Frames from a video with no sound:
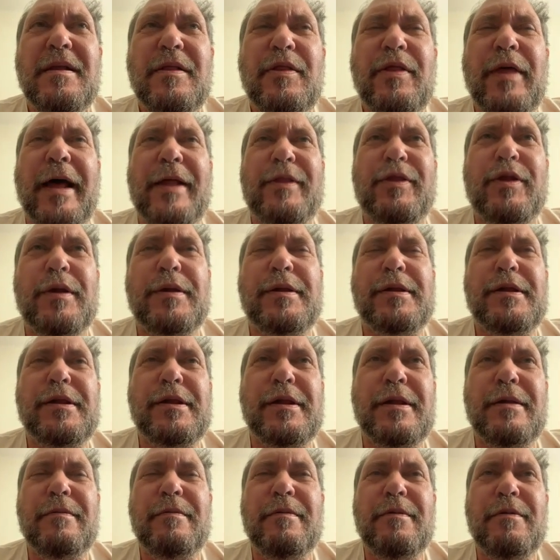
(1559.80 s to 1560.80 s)
that the
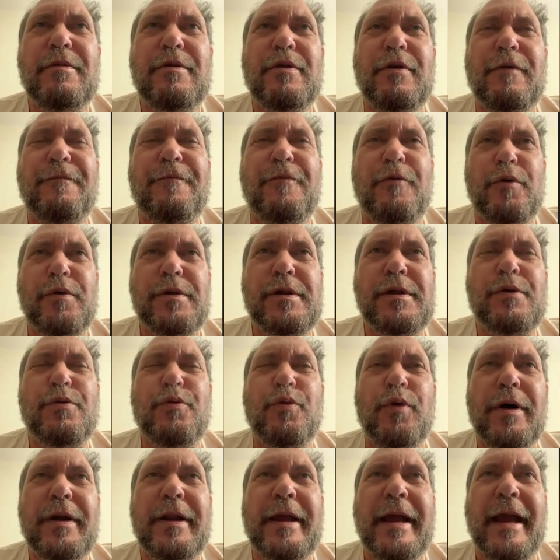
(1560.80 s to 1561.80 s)
the first
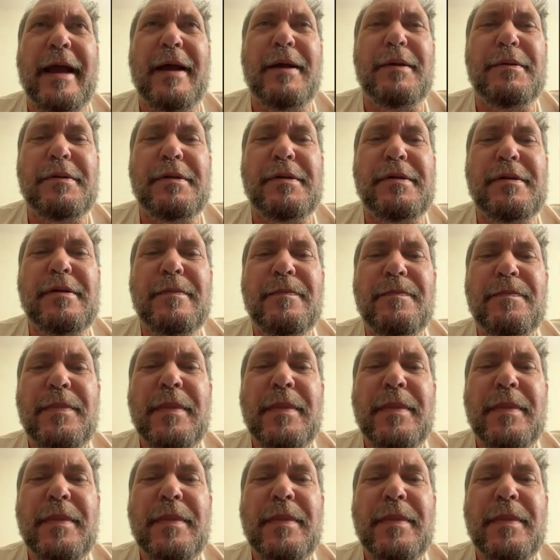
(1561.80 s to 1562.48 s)
one has